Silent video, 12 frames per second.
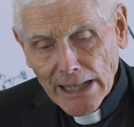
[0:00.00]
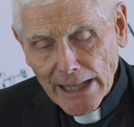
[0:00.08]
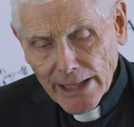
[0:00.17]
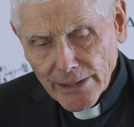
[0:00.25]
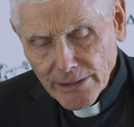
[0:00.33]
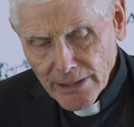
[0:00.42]

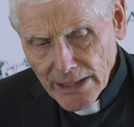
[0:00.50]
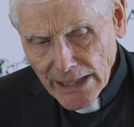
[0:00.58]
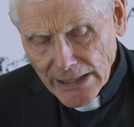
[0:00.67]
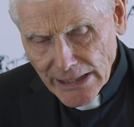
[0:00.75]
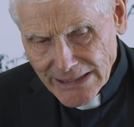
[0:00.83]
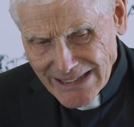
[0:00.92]
and
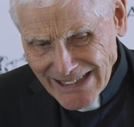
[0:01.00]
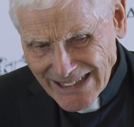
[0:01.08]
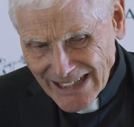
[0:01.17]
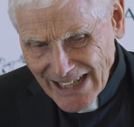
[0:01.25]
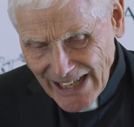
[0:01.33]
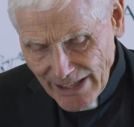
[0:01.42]
an
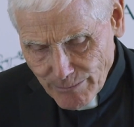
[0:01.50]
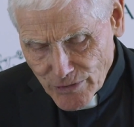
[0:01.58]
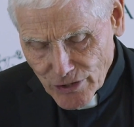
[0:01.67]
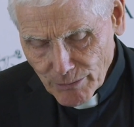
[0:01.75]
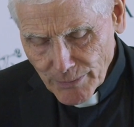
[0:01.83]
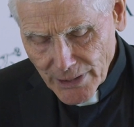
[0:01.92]
idea came
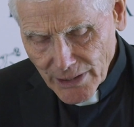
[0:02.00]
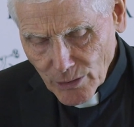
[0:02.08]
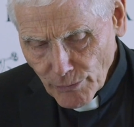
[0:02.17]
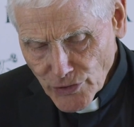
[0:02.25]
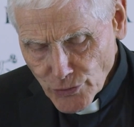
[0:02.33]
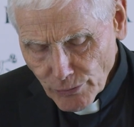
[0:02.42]
to me,
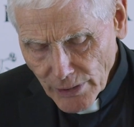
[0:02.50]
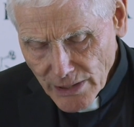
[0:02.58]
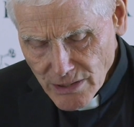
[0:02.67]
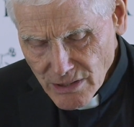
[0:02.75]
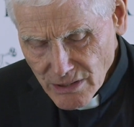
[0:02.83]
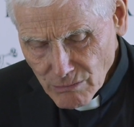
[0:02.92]
which
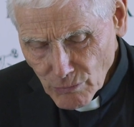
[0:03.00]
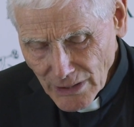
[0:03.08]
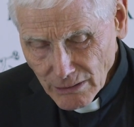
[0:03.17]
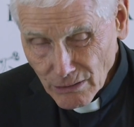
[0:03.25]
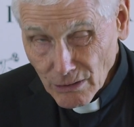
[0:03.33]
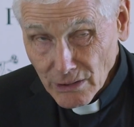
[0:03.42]
was,
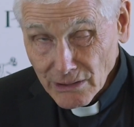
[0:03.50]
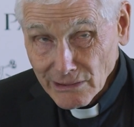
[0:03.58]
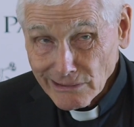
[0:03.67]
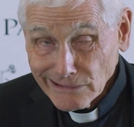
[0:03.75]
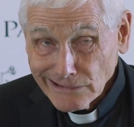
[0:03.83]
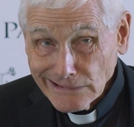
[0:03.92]
well,
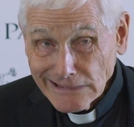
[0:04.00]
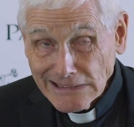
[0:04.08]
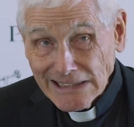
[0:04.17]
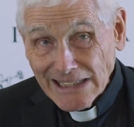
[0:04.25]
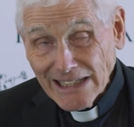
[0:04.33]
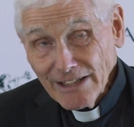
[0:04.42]
Lord,
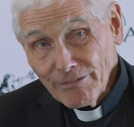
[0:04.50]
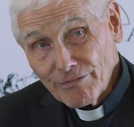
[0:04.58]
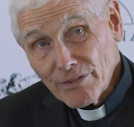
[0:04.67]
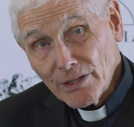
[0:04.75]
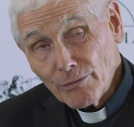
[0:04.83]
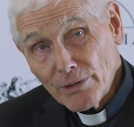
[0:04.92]

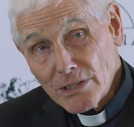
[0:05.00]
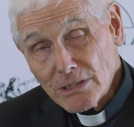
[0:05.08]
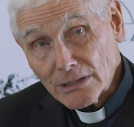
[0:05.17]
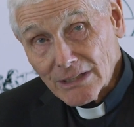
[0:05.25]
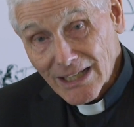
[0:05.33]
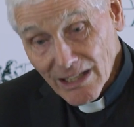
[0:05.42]
if there is
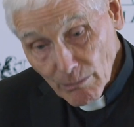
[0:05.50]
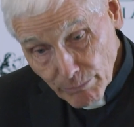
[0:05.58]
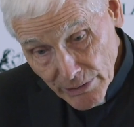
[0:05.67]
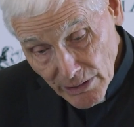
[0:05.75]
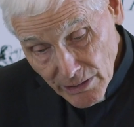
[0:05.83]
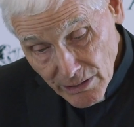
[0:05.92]
a
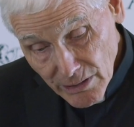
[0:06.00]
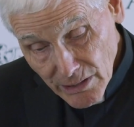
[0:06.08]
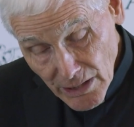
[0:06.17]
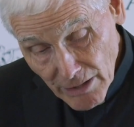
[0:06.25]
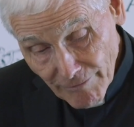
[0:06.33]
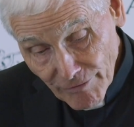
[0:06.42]
topic
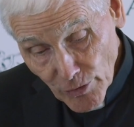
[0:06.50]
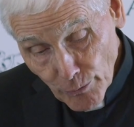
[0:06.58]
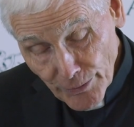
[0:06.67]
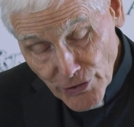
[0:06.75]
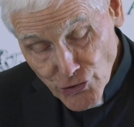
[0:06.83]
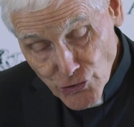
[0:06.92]
for
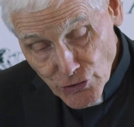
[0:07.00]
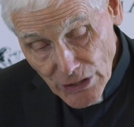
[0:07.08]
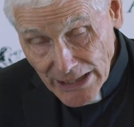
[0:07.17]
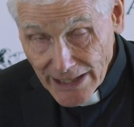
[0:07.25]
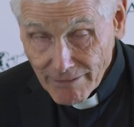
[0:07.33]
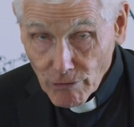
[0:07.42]
which
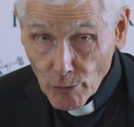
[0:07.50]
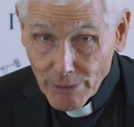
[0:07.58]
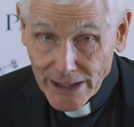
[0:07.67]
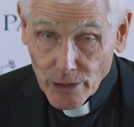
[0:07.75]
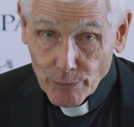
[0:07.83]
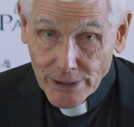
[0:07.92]
I have
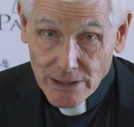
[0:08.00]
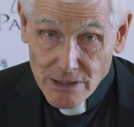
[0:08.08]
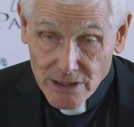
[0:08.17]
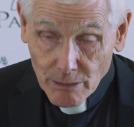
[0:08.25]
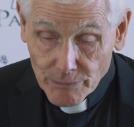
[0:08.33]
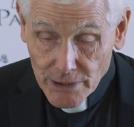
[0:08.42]
already written
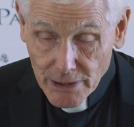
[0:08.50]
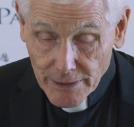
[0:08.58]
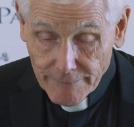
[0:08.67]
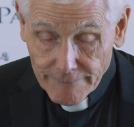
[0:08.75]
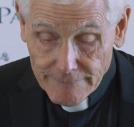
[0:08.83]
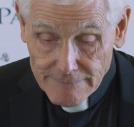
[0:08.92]

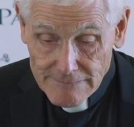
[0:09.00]
something,